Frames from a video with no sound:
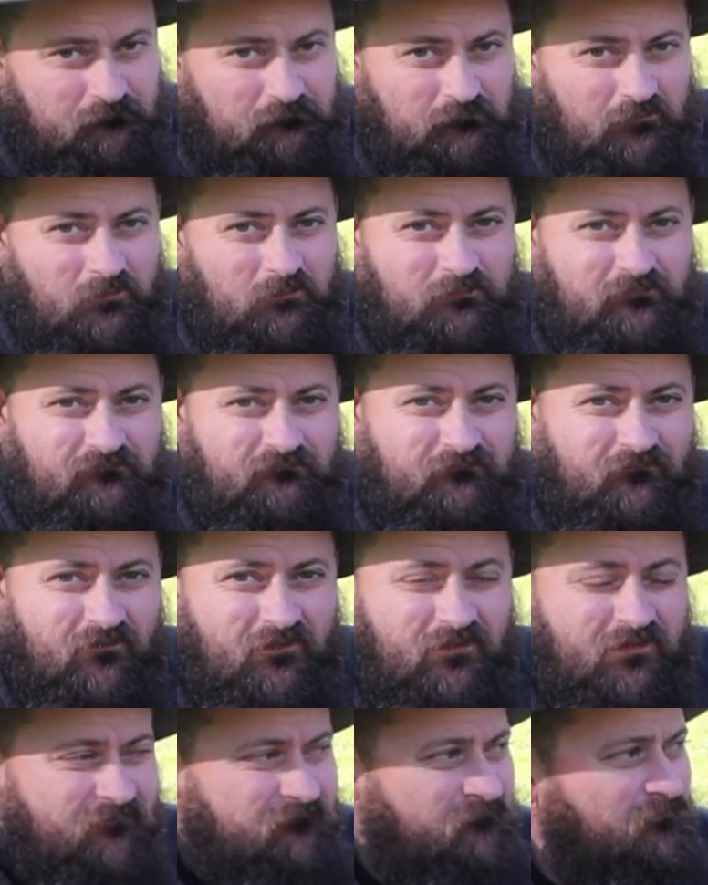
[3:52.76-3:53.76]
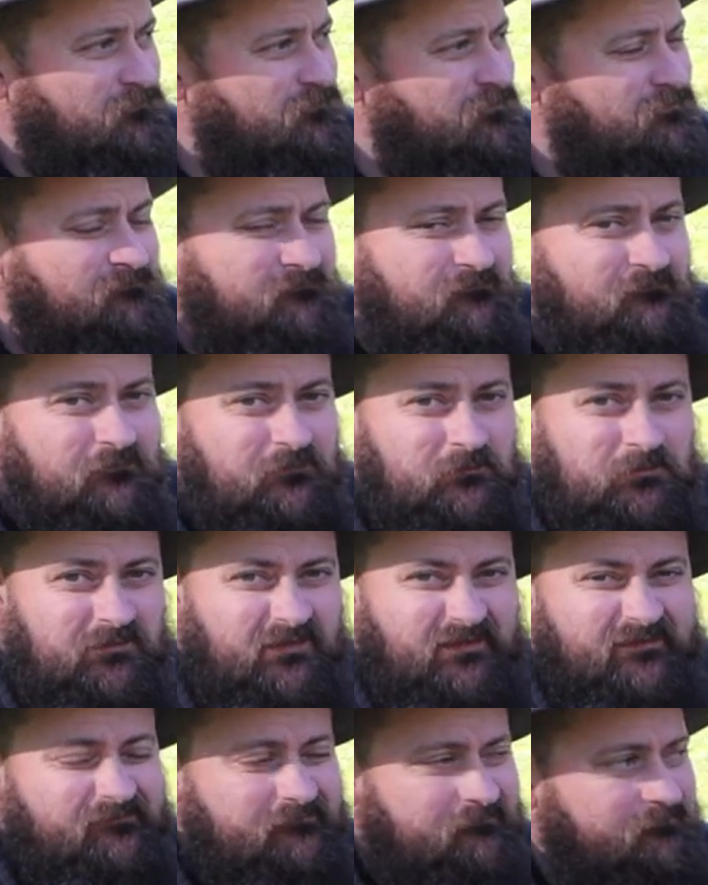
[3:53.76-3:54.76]
the job. It's fine. I have no reason to
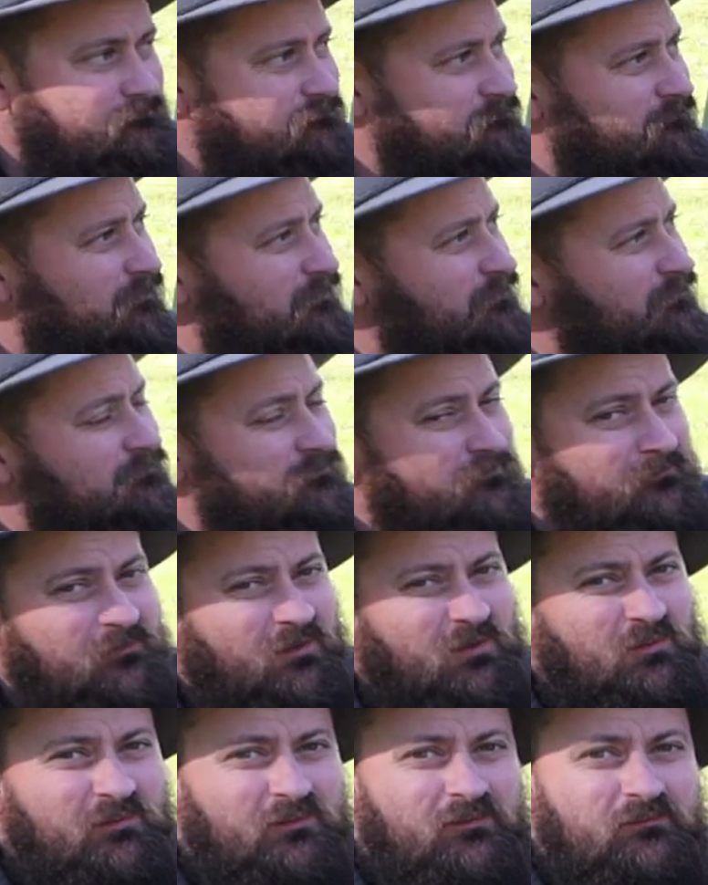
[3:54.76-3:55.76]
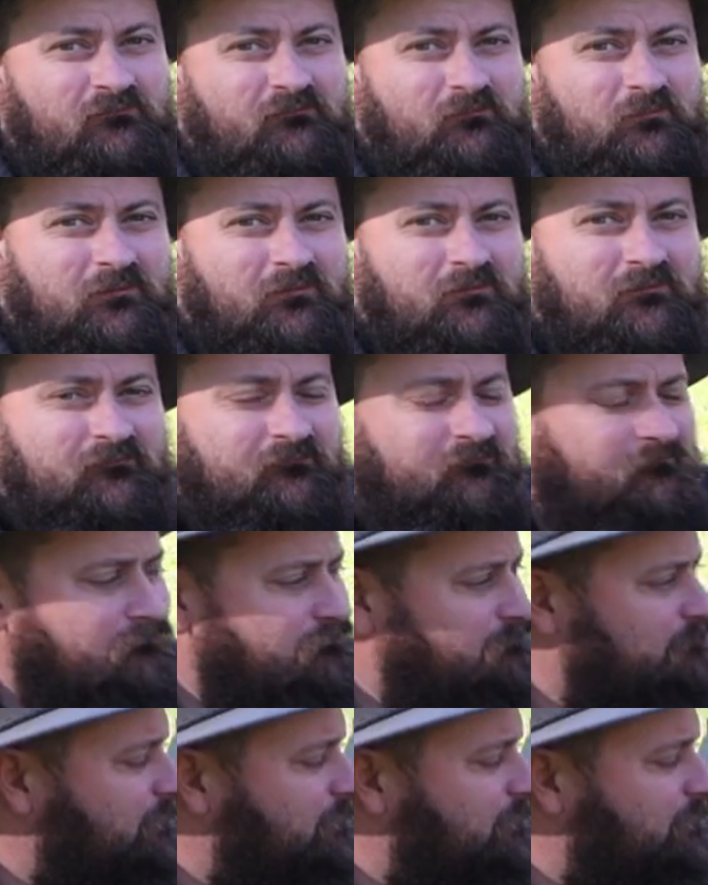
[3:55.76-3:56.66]
replace it, so I don't think I will, to be honest.